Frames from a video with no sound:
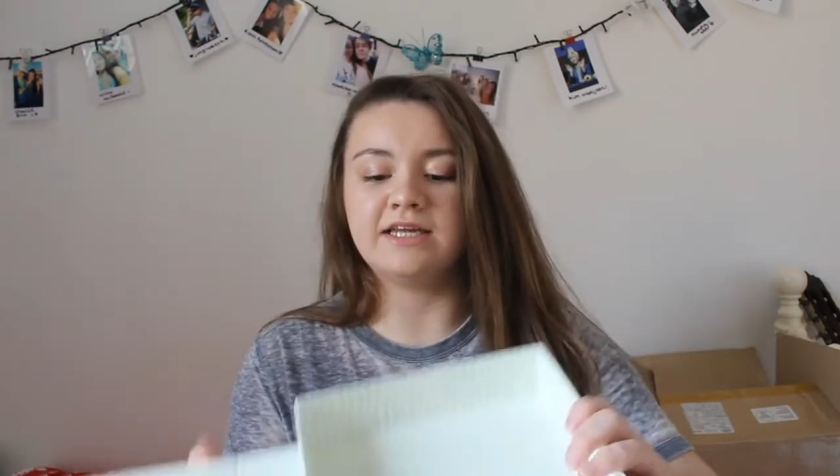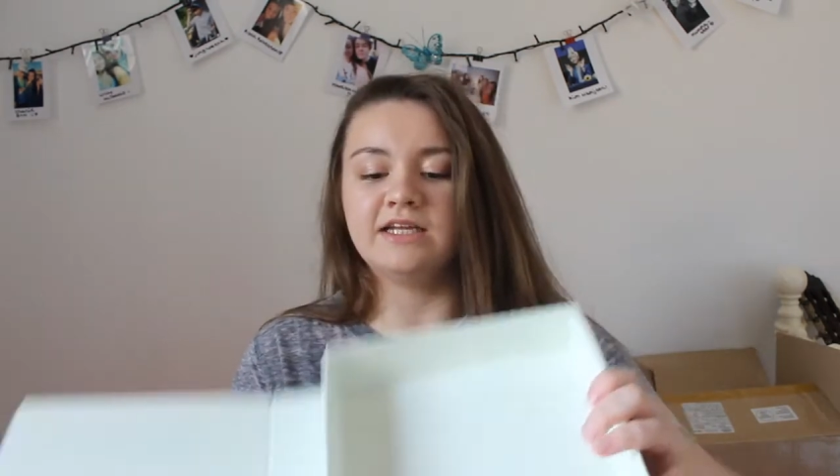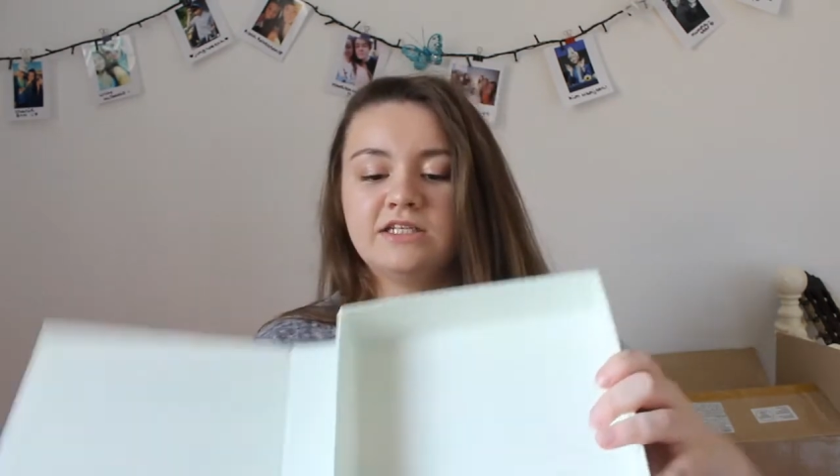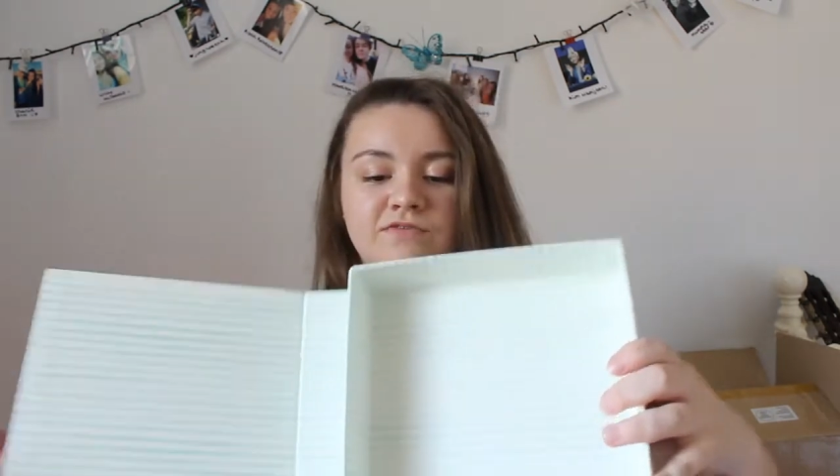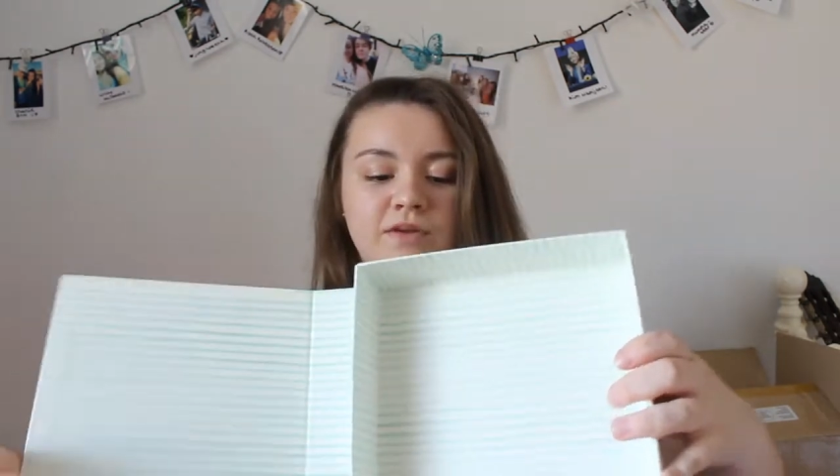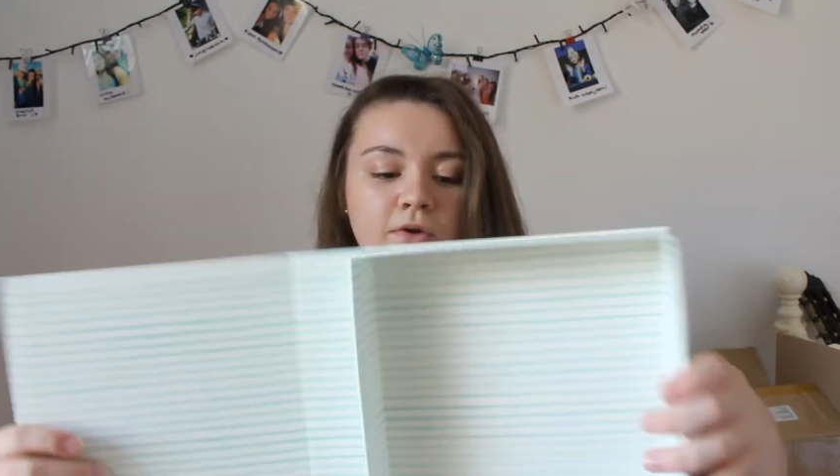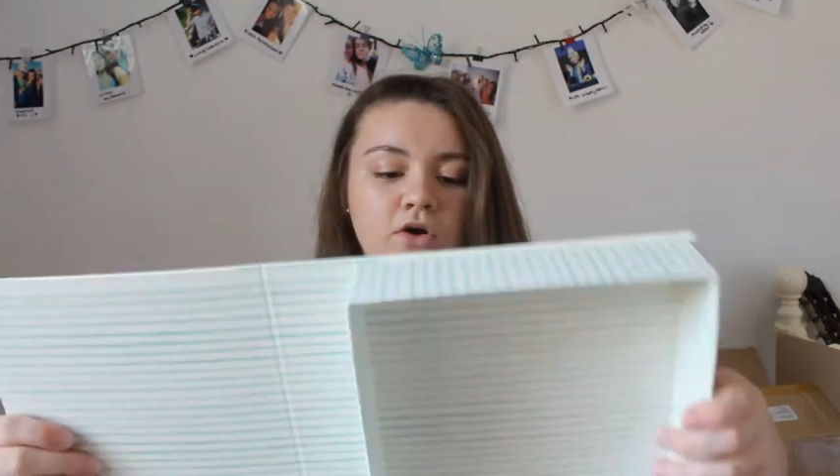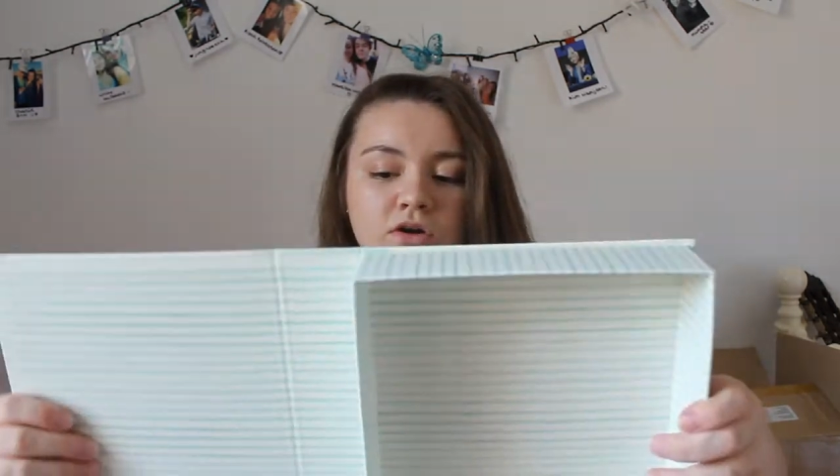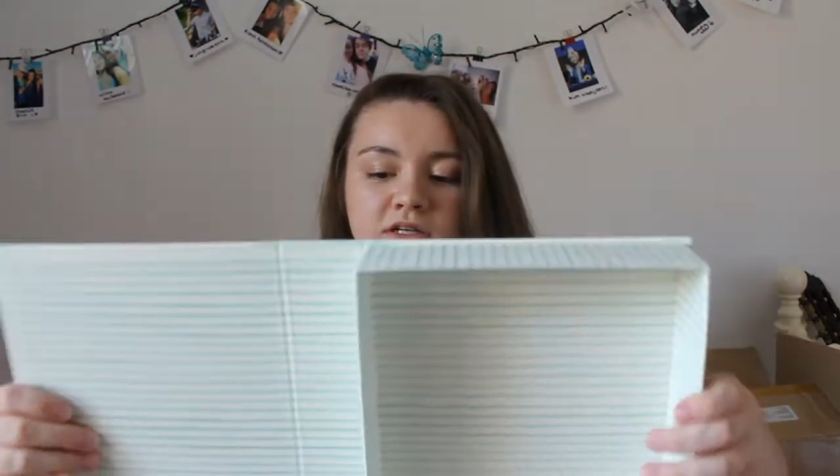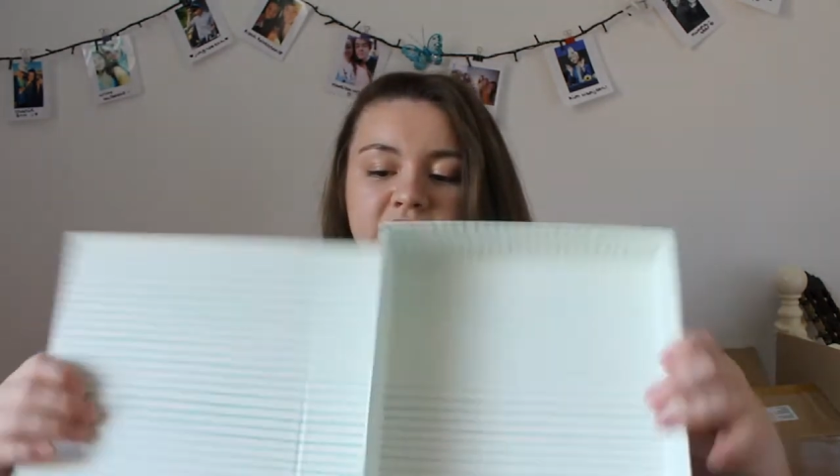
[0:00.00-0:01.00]
the end of the
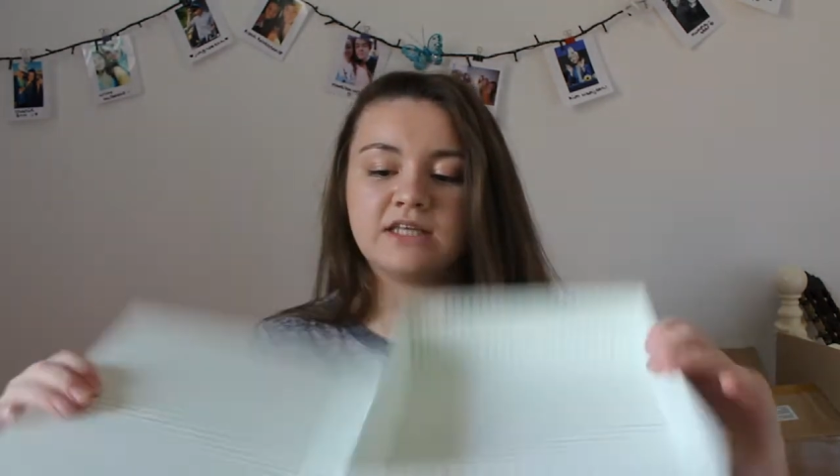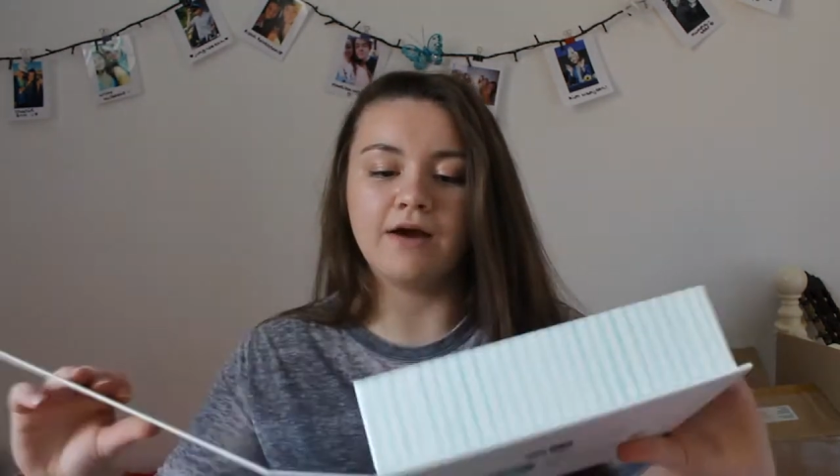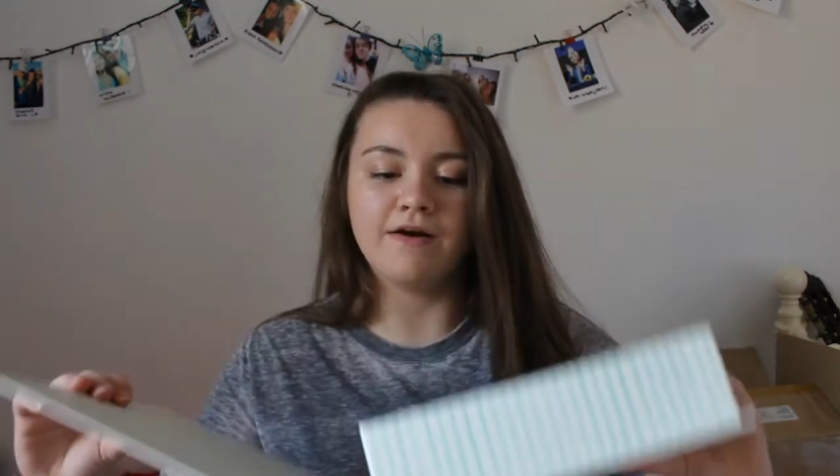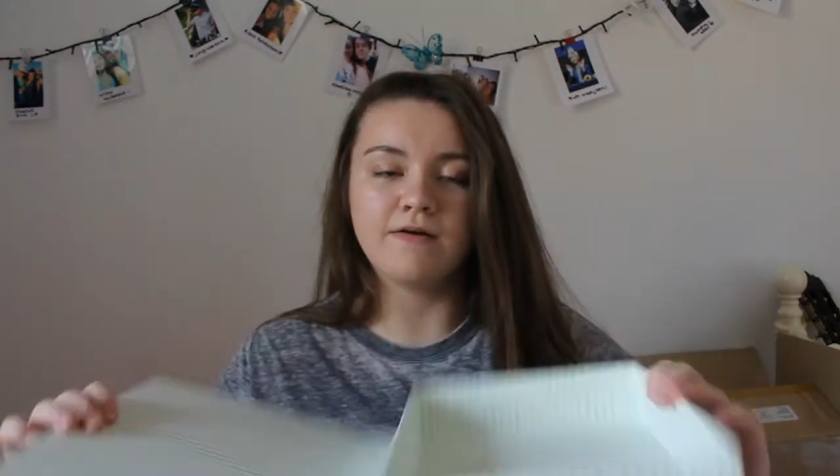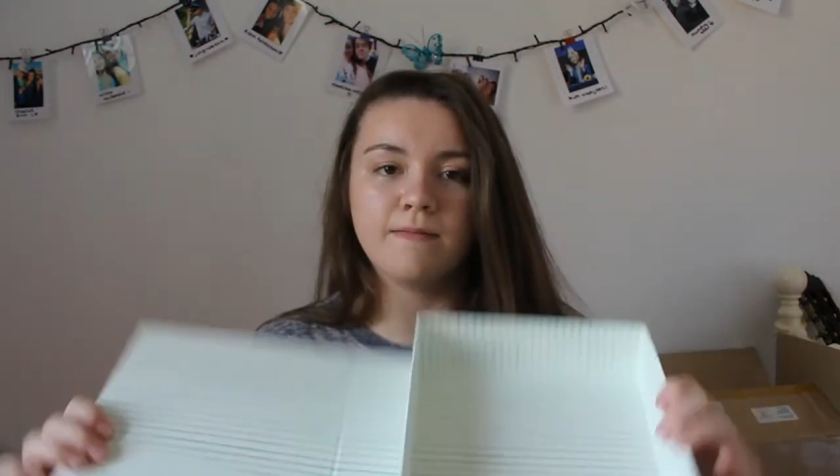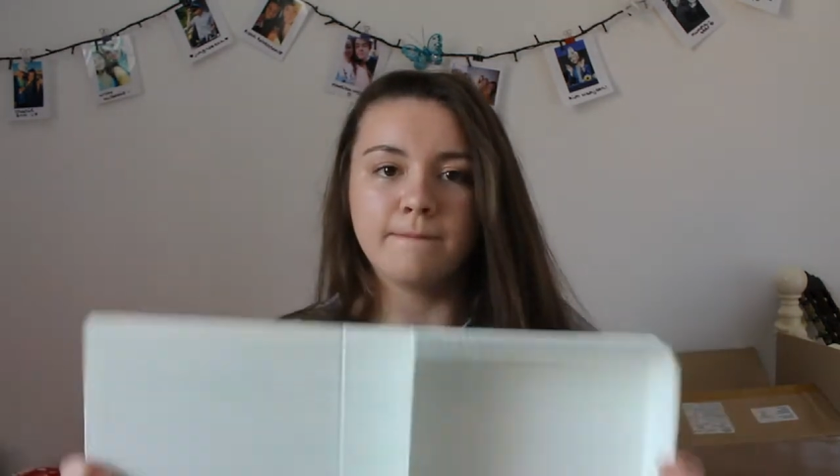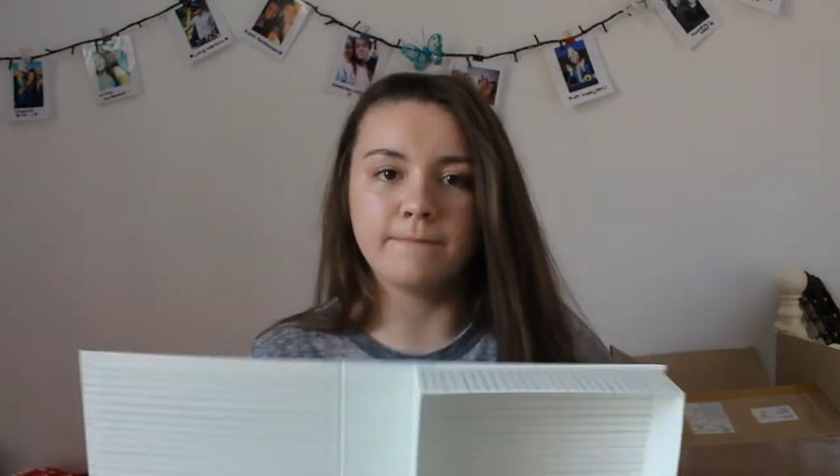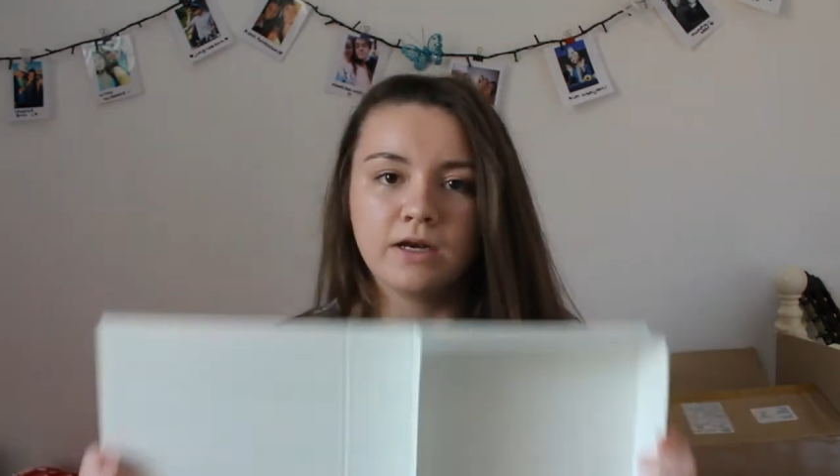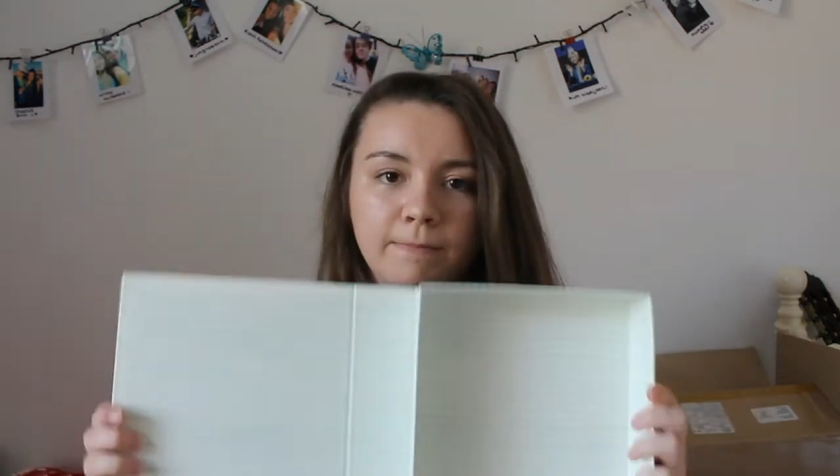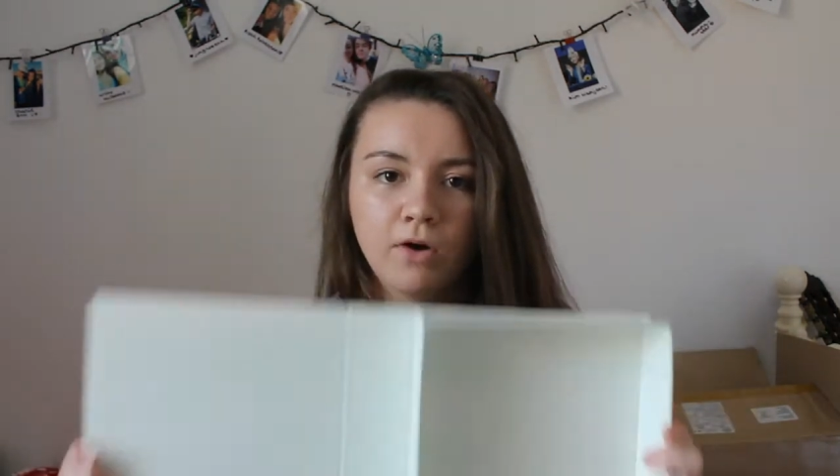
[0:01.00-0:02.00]
box.
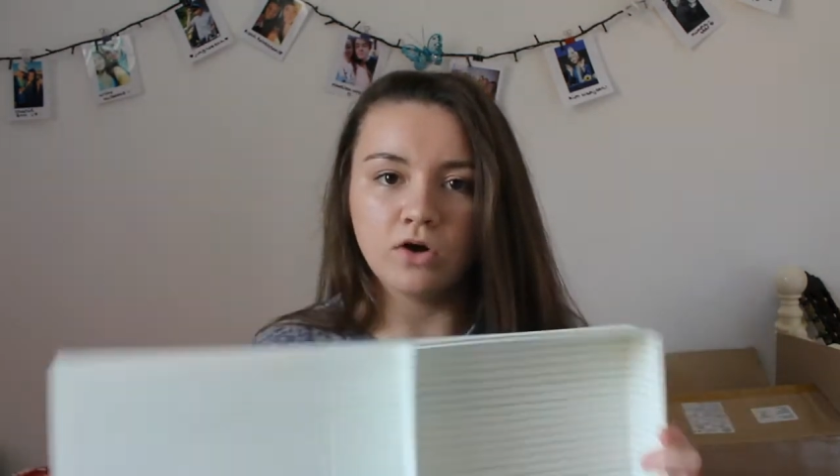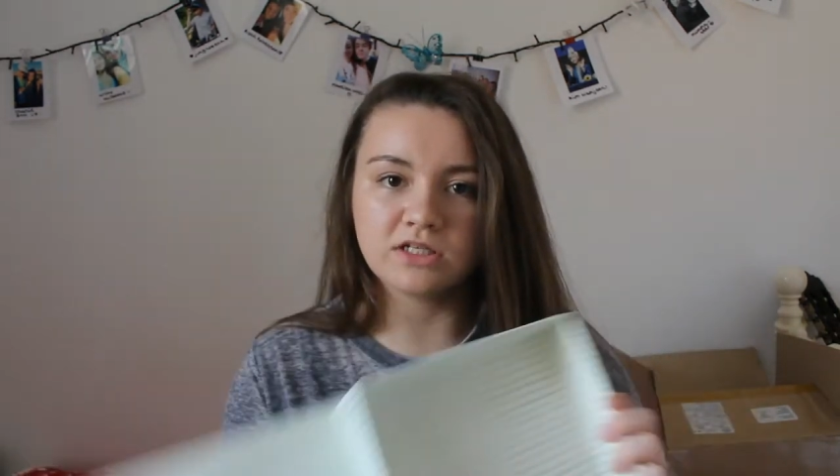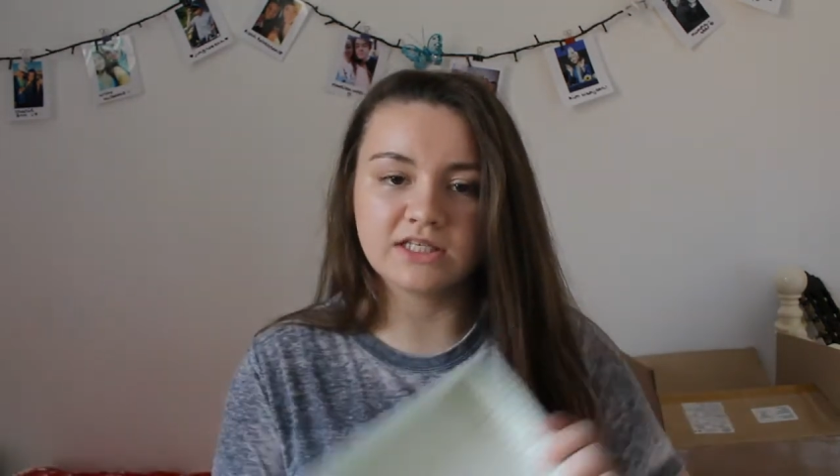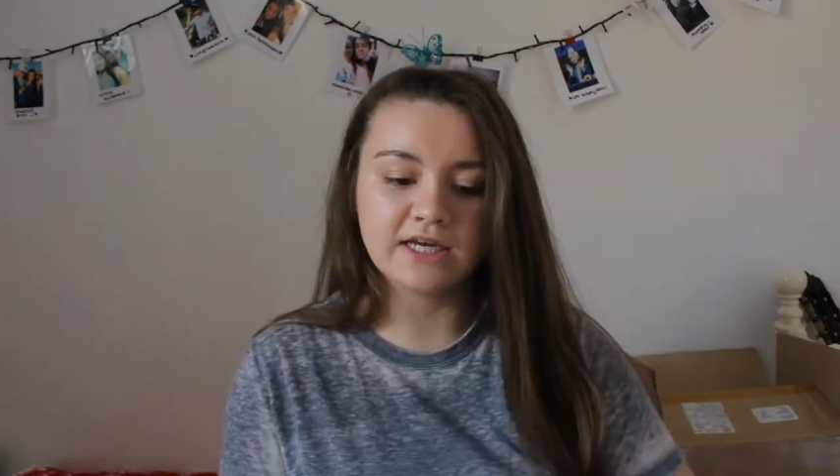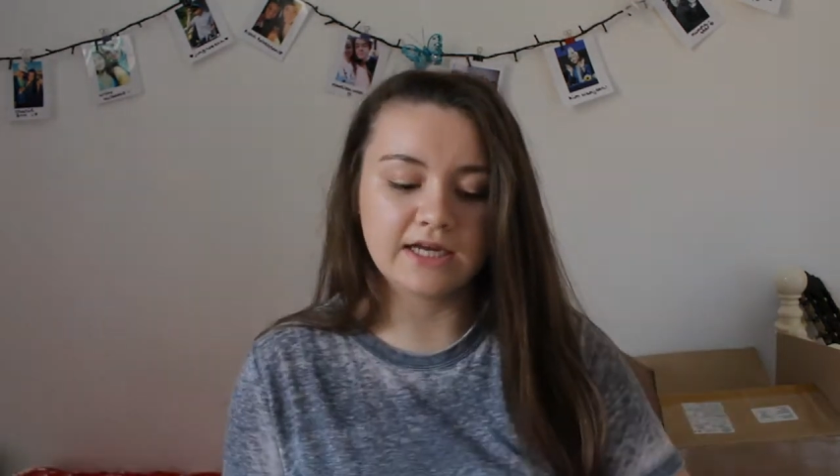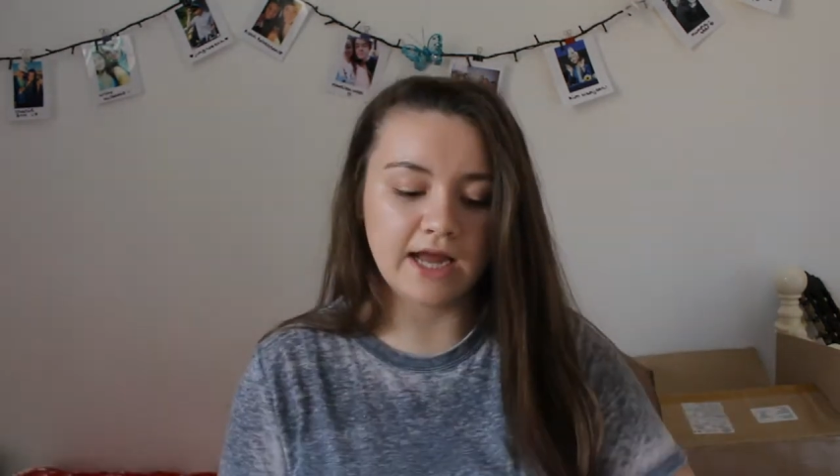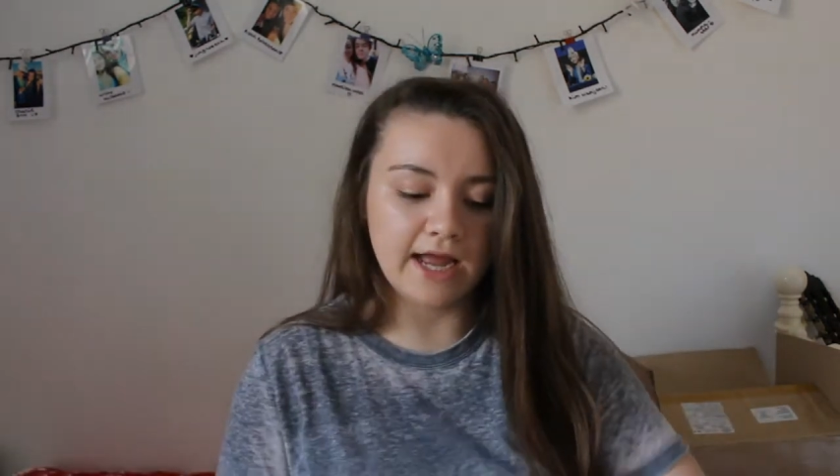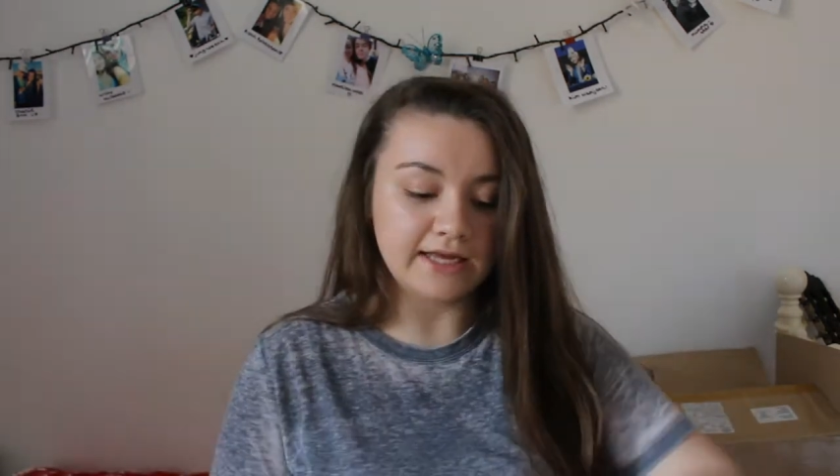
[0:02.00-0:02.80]
The boxing